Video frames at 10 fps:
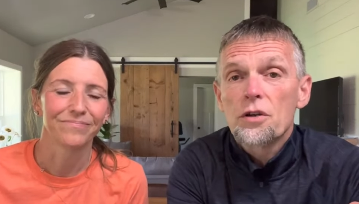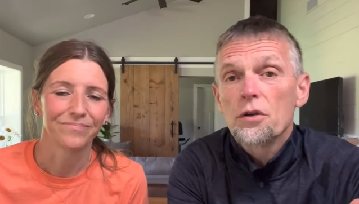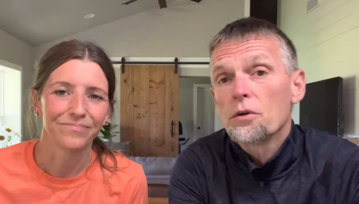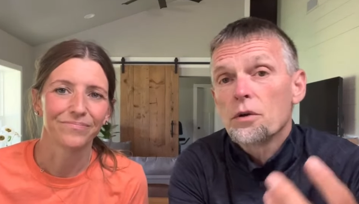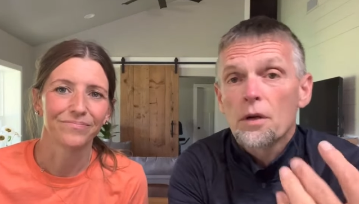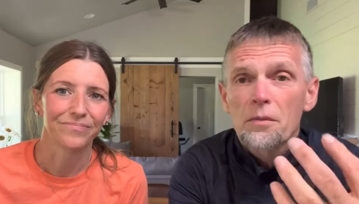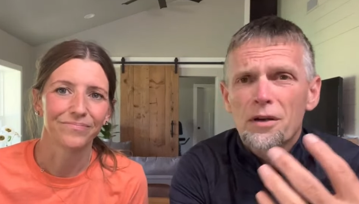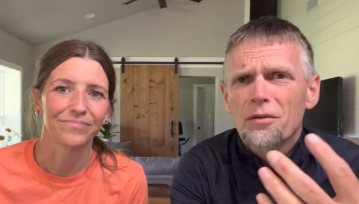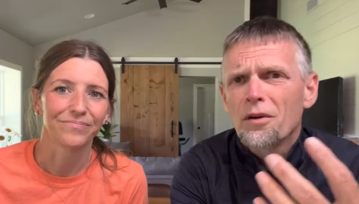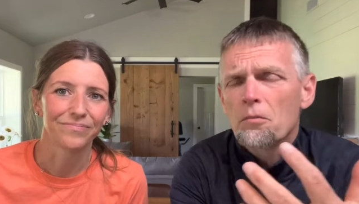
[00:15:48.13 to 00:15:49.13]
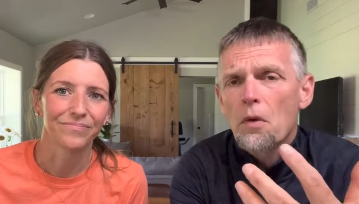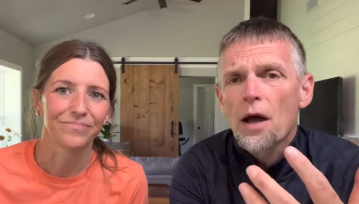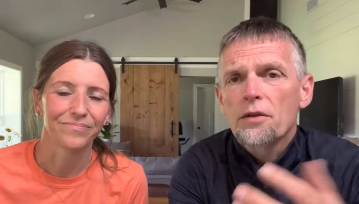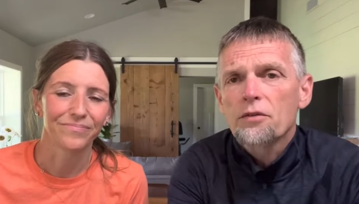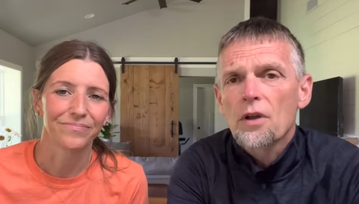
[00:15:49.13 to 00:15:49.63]
Speaker 1: knew, and I mean, her, her
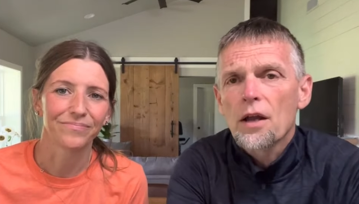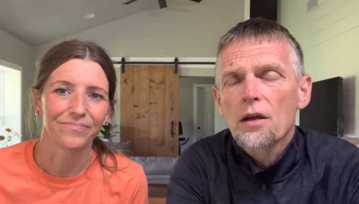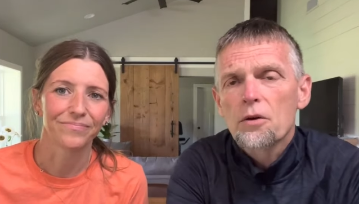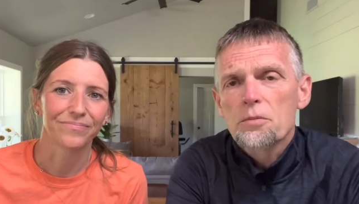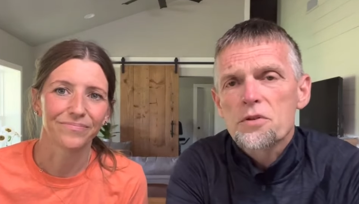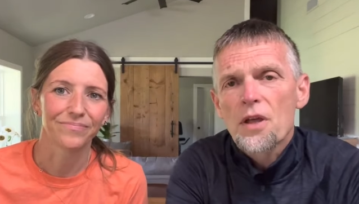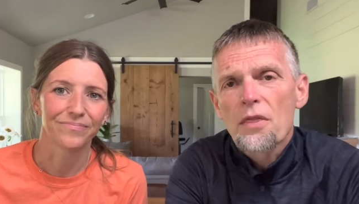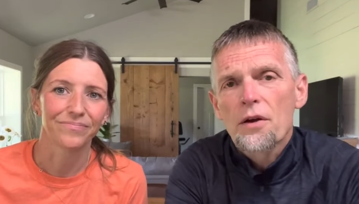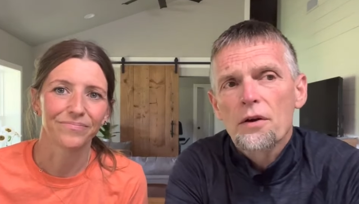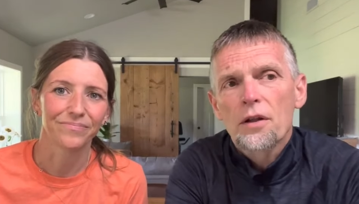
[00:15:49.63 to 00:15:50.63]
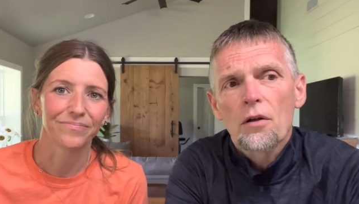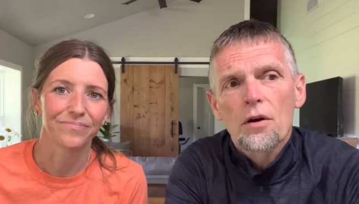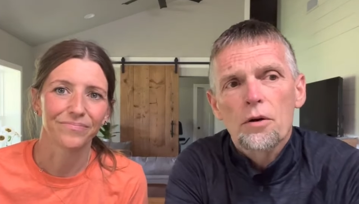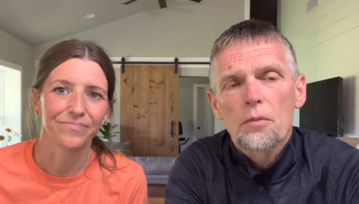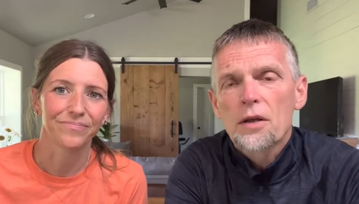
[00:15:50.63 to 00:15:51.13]
mind's not one hundred percent there any
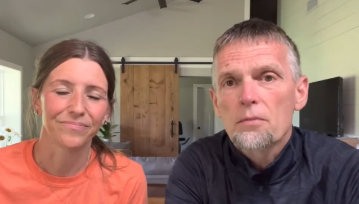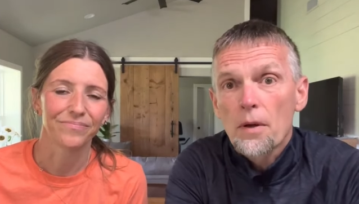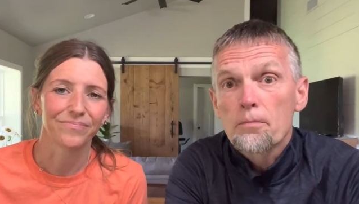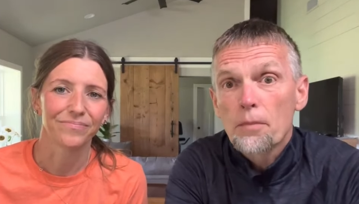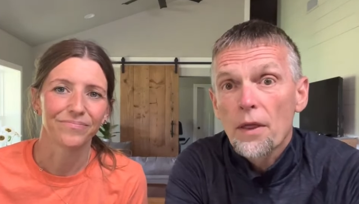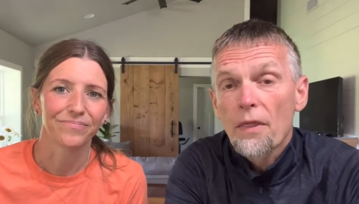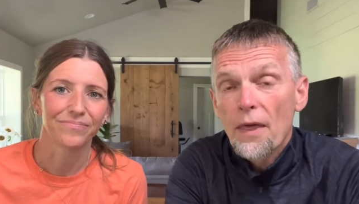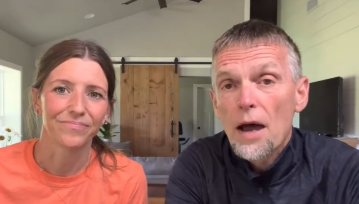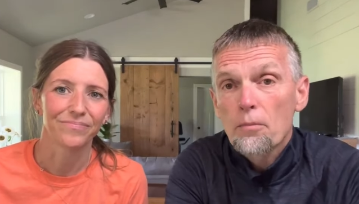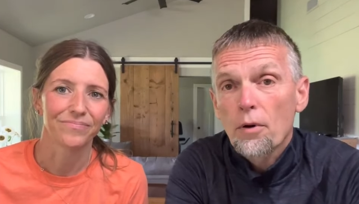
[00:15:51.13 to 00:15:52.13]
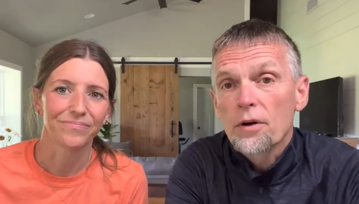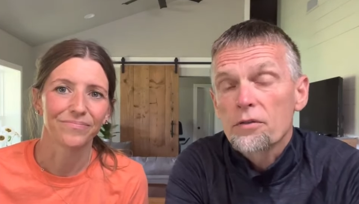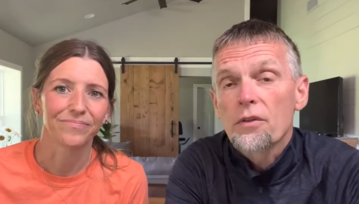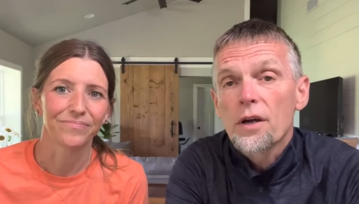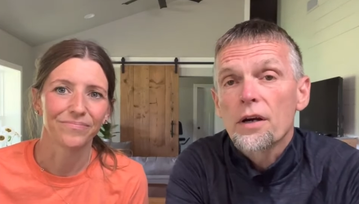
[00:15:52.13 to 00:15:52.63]
longer, but, but but that
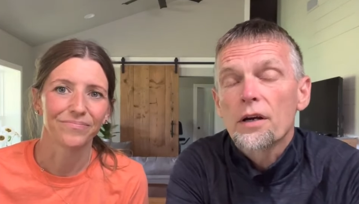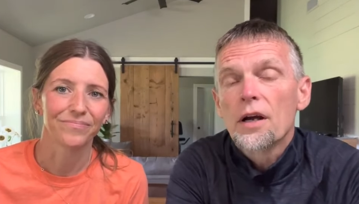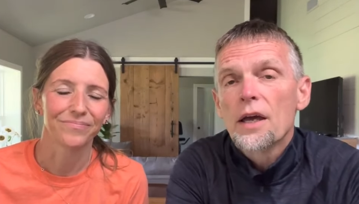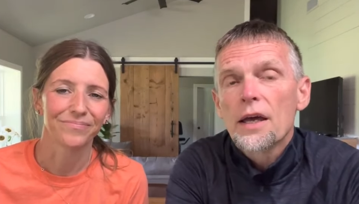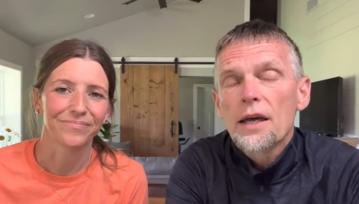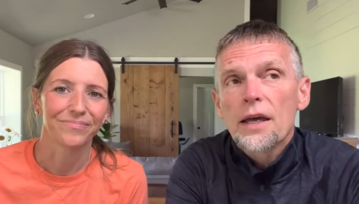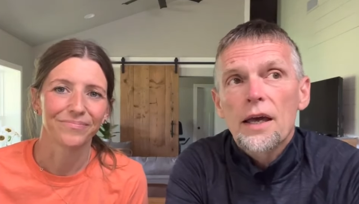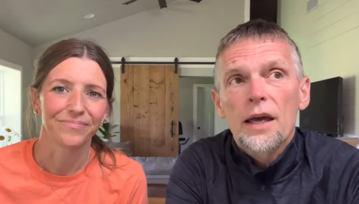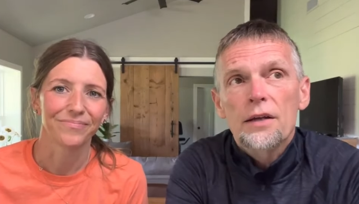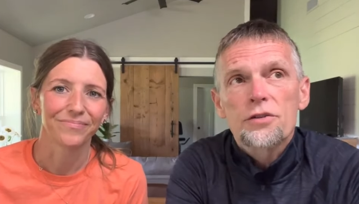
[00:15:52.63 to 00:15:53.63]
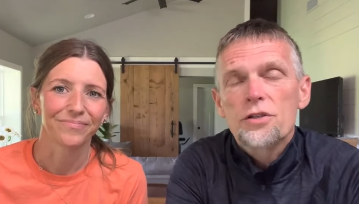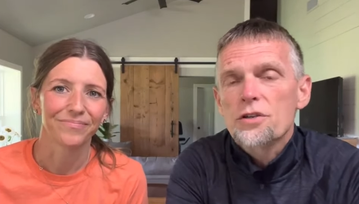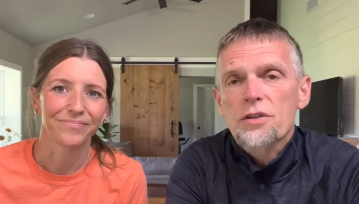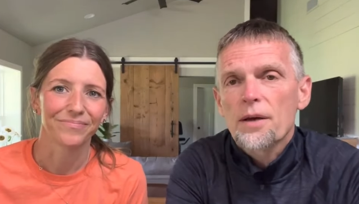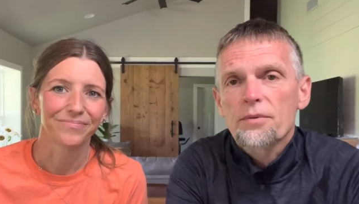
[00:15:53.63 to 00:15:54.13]
part's there, and she
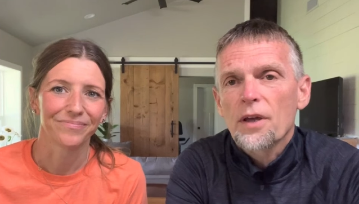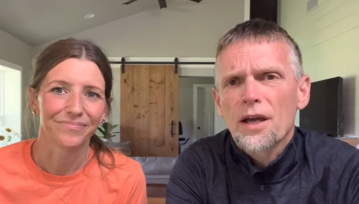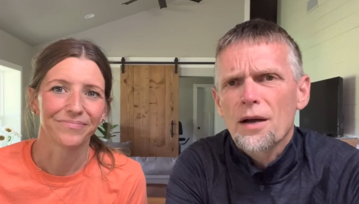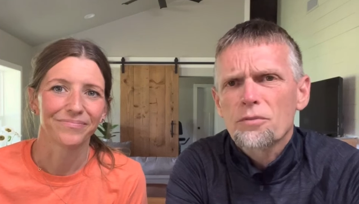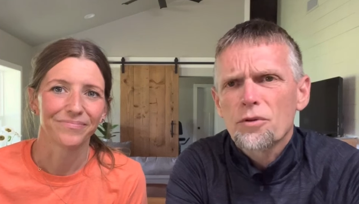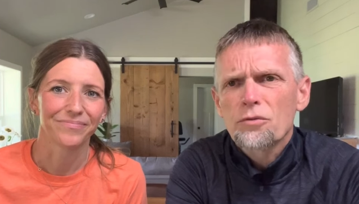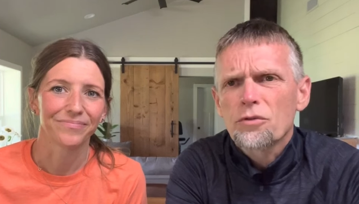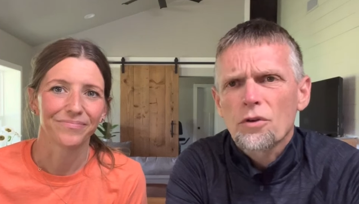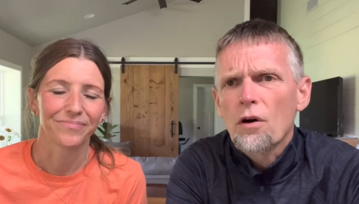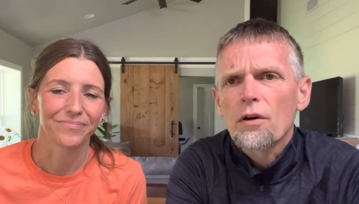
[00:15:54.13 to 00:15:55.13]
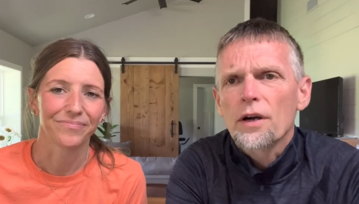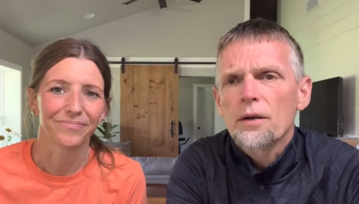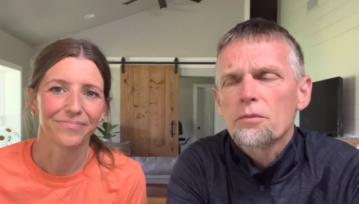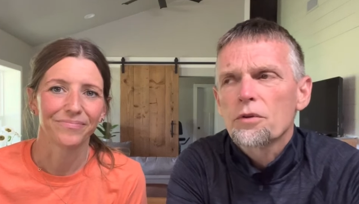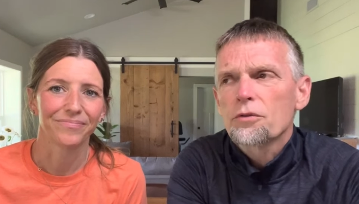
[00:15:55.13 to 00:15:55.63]
just kept saying, "I'm so sorry,
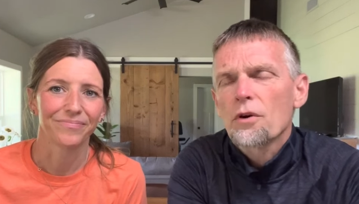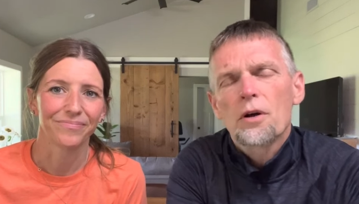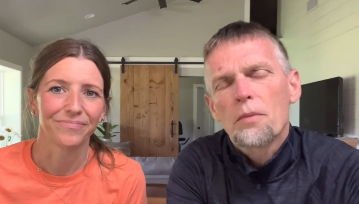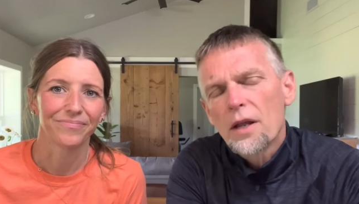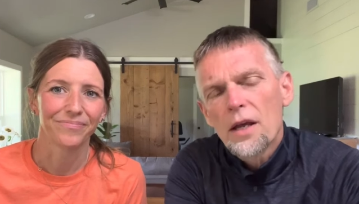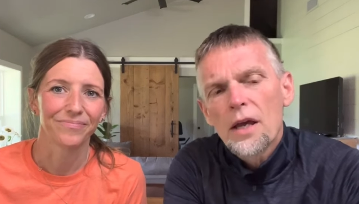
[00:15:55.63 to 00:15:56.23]
I'm so sorry." But